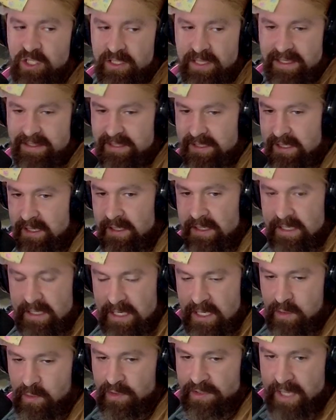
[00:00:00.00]
that skinny
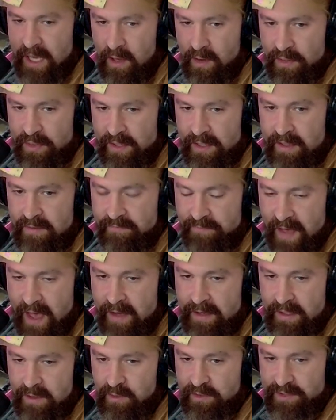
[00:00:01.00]
equals healthy and
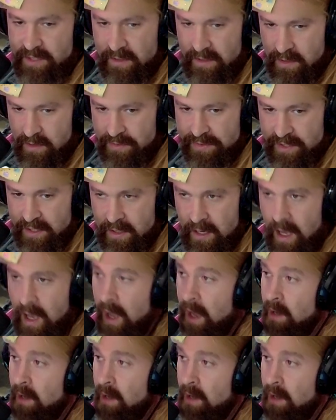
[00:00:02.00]
fat equals unhealthy.